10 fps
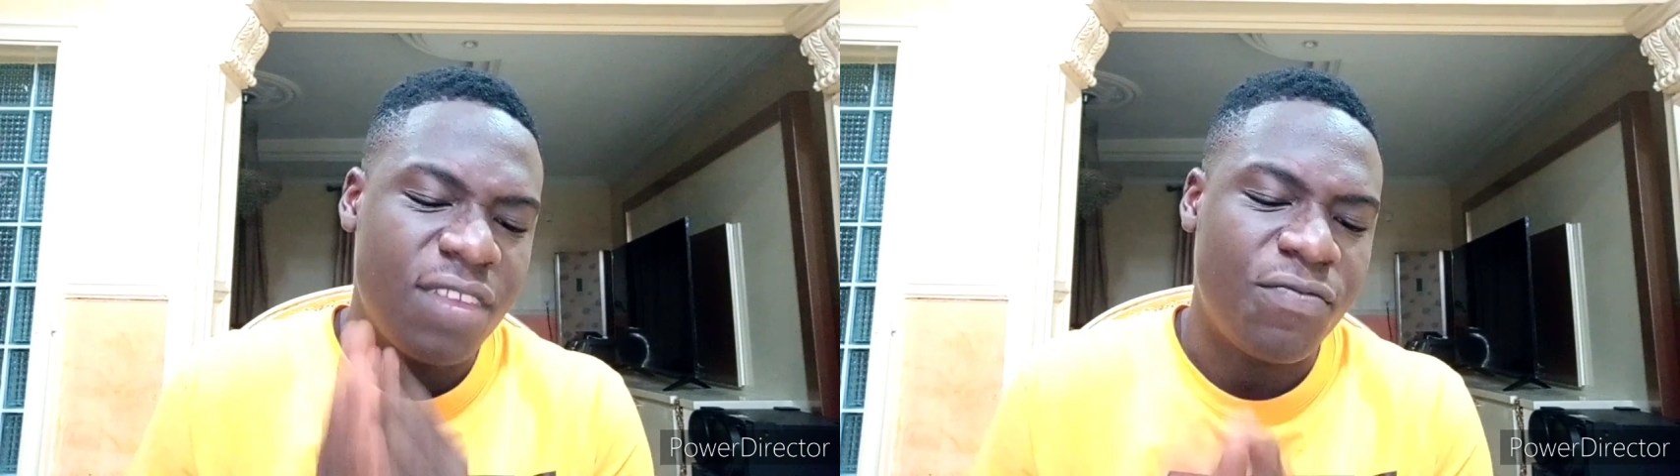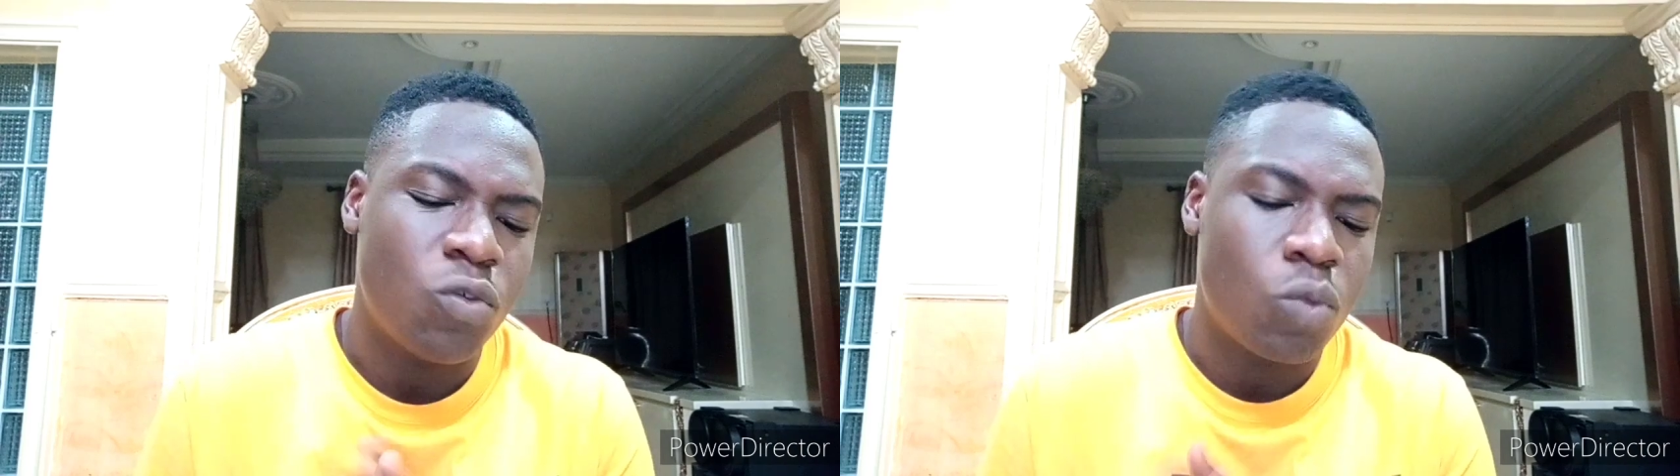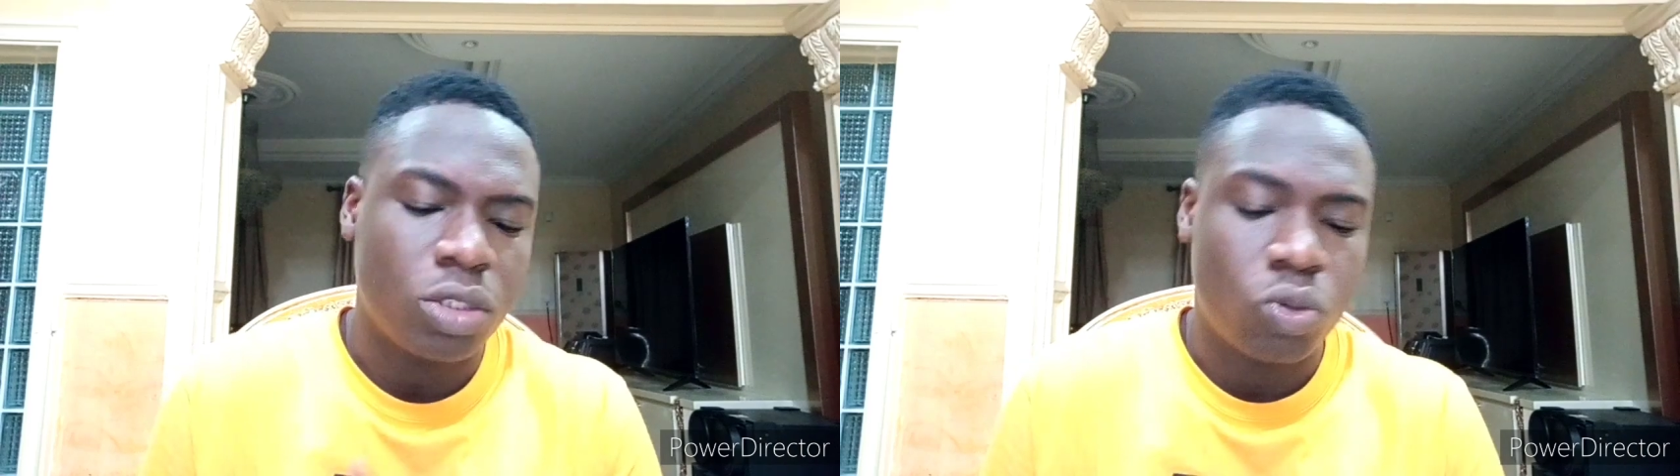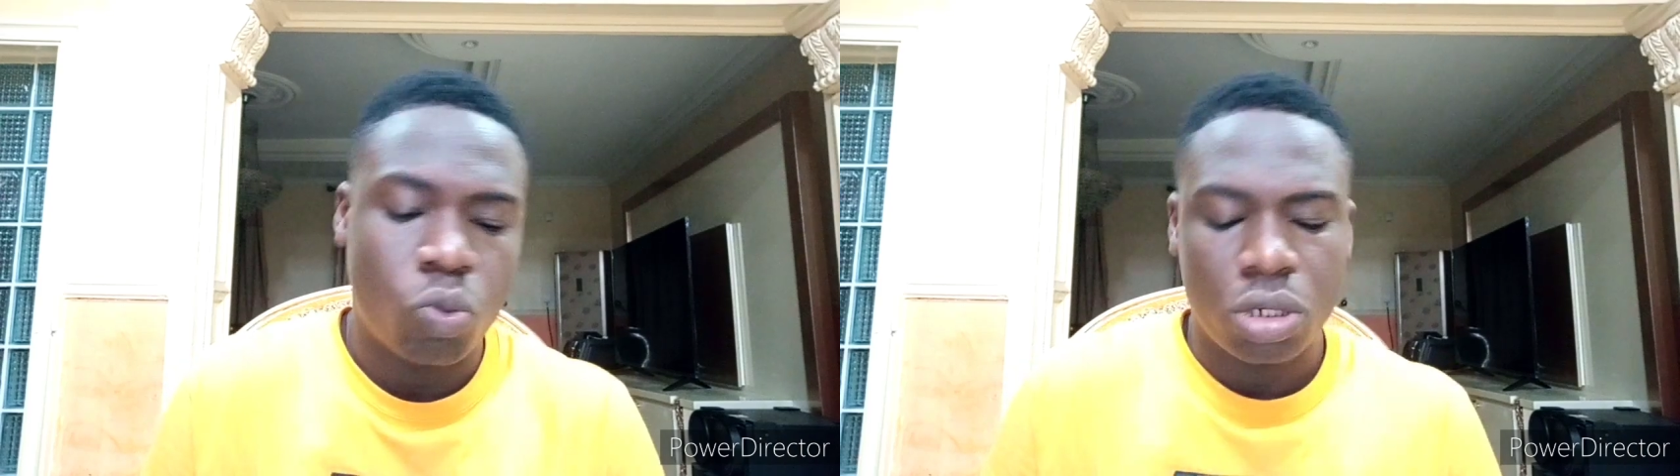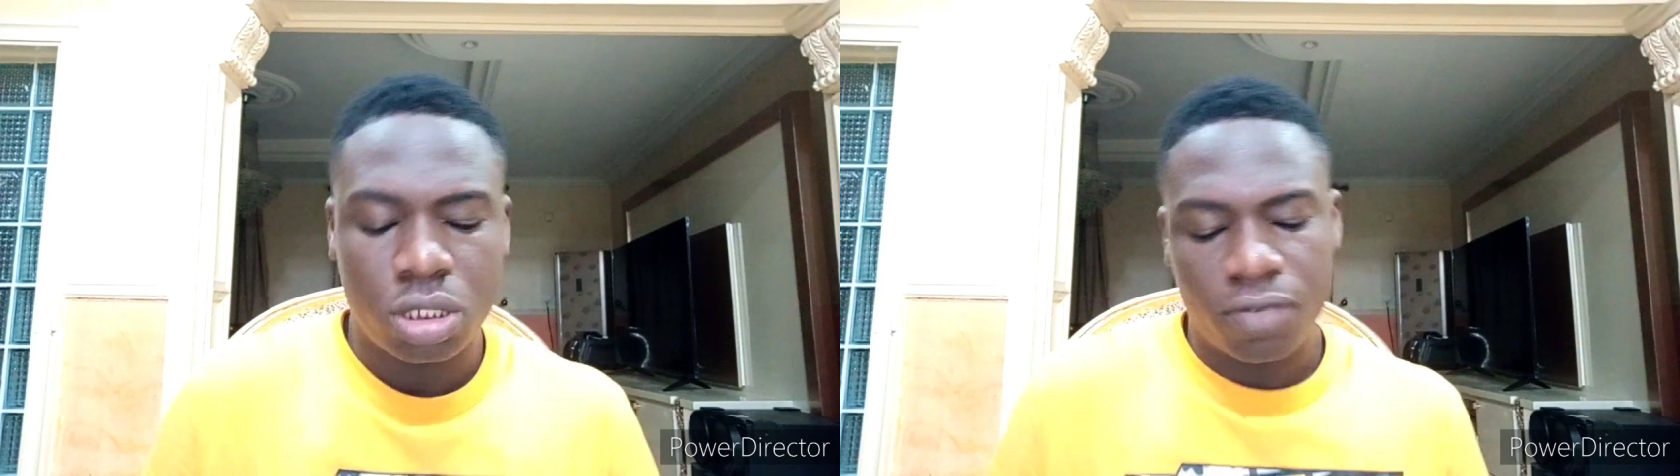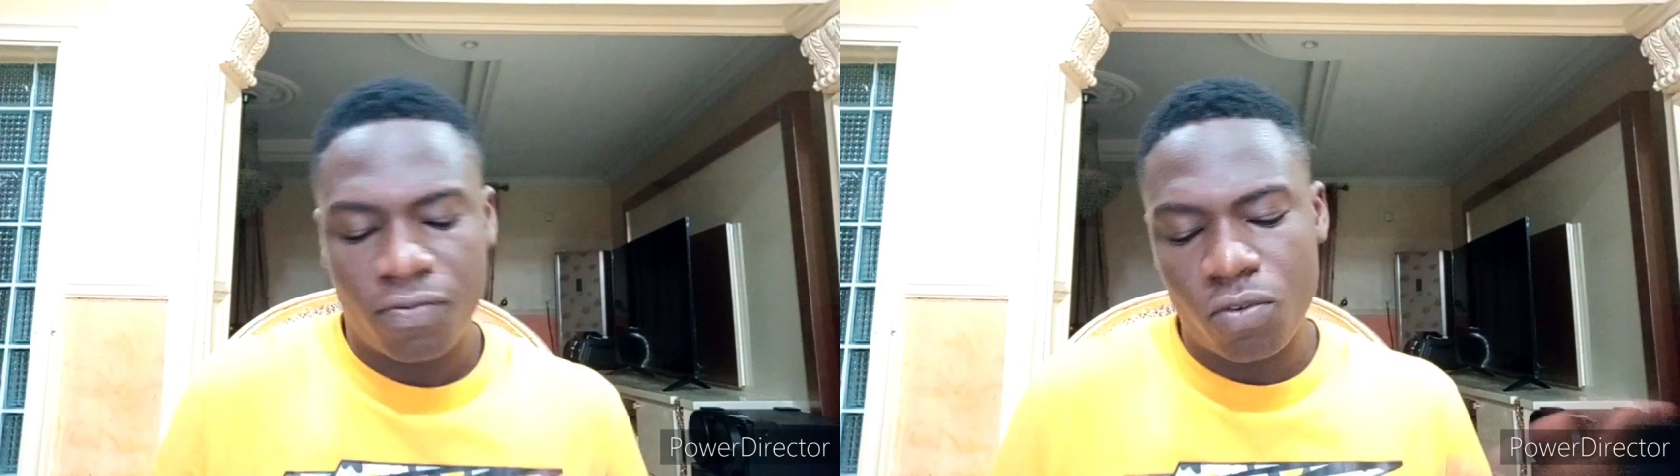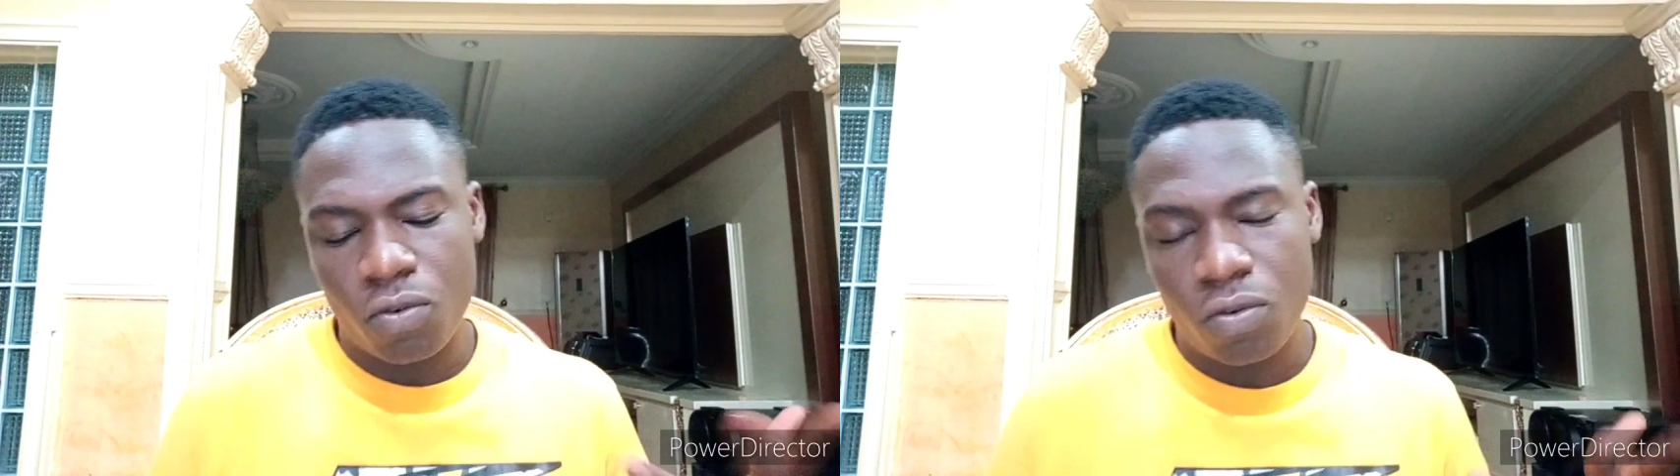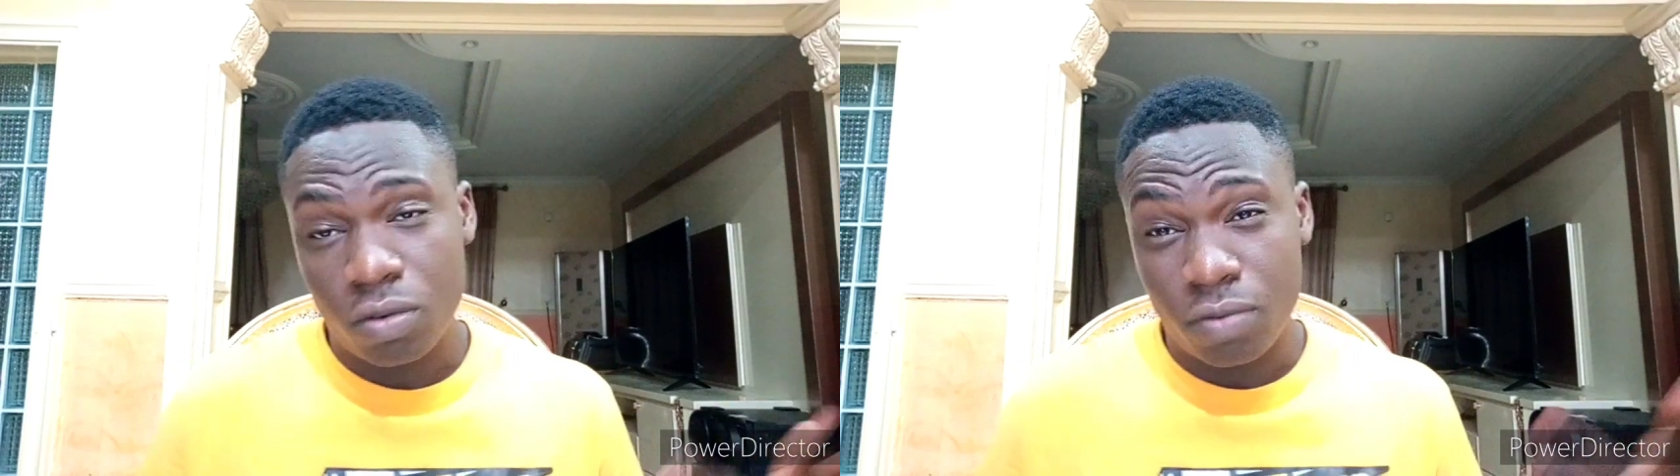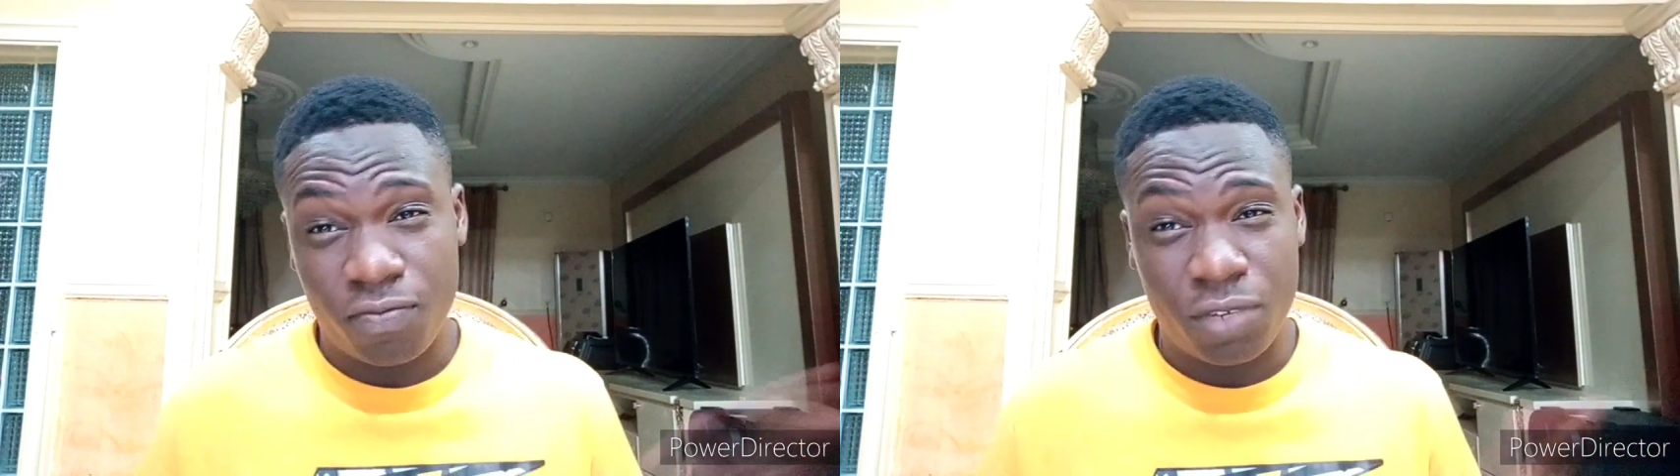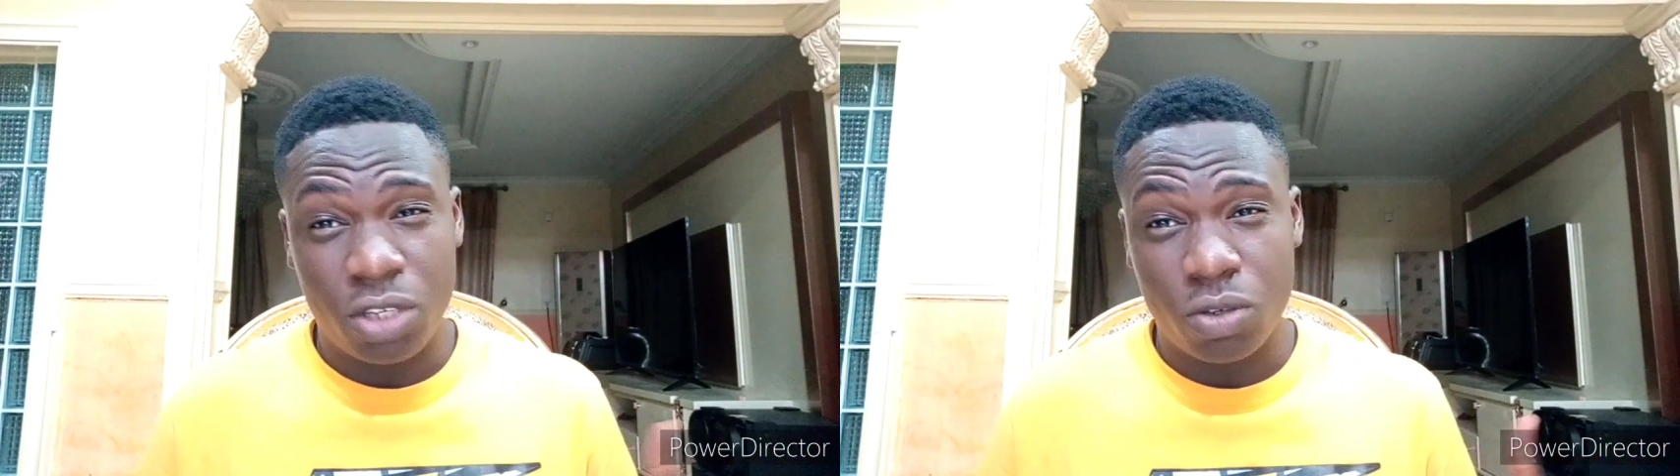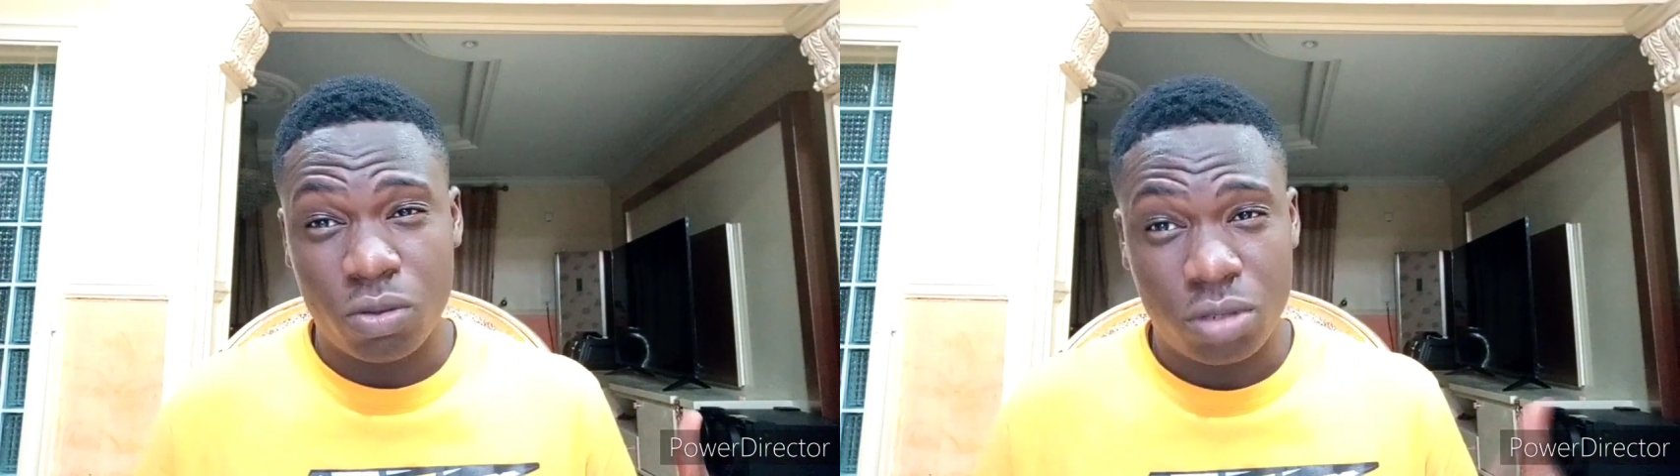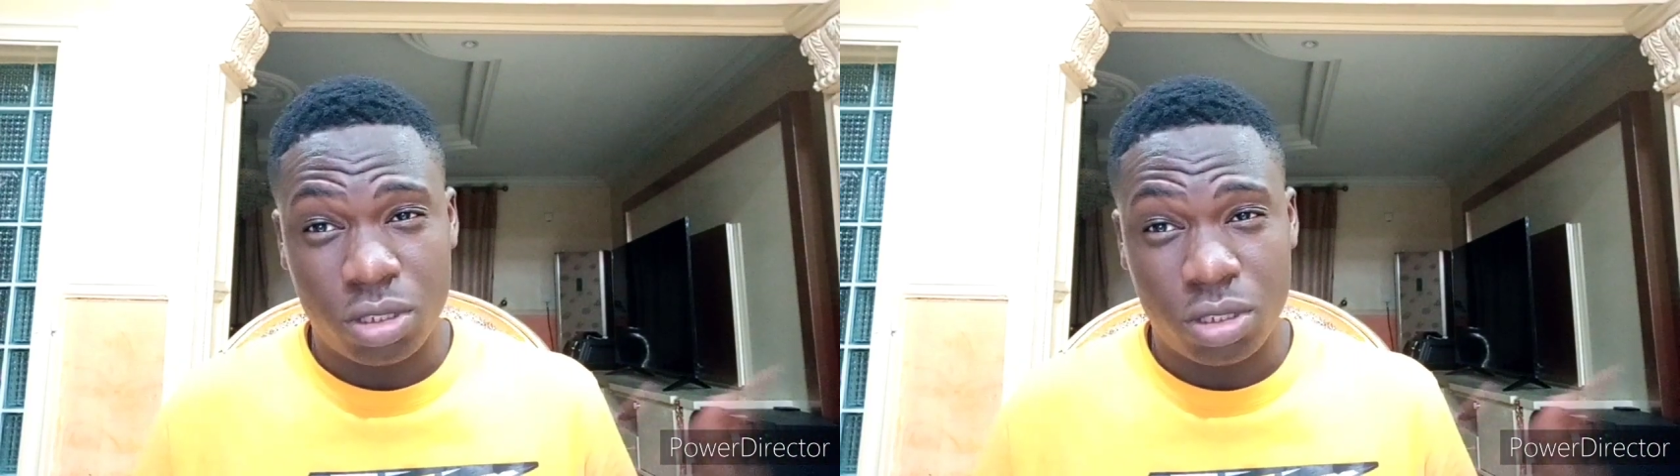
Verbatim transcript: if you want to watch the full video,